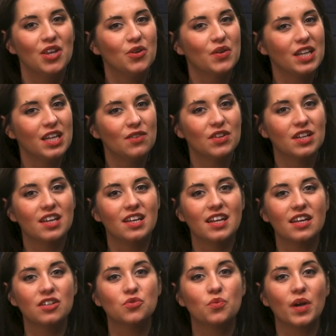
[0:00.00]
You can even
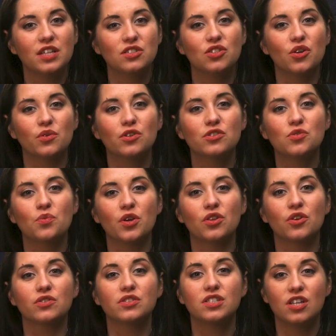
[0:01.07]
connect Raise Donors with
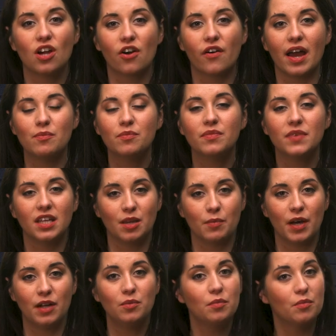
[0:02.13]
your C R M,
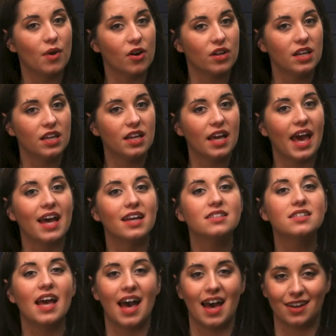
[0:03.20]
email, marketing,
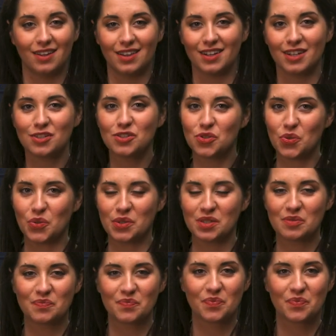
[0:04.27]
and analytics tools.